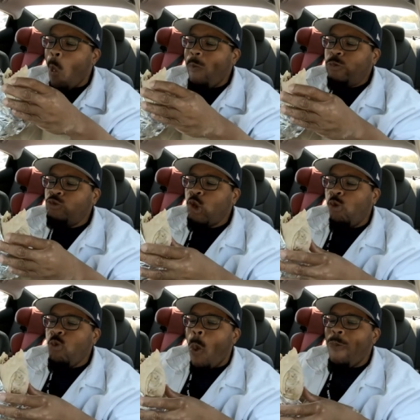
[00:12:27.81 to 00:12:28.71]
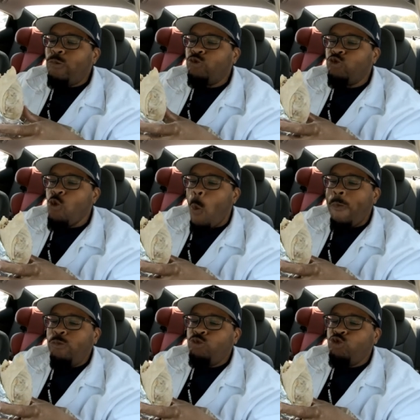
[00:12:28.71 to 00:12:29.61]
Not for the size of this
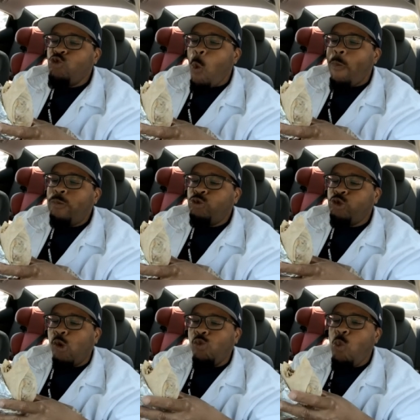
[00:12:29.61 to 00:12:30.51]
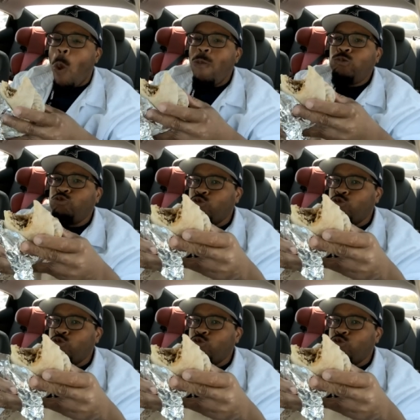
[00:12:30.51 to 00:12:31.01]
burrito. Mm-hmm.